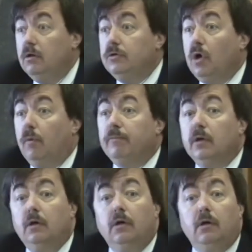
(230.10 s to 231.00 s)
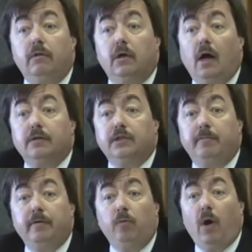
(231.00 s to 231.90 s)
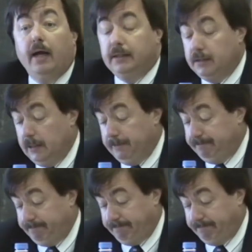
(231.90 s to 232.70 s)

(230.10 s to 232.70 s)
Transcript: So, the concept of rights.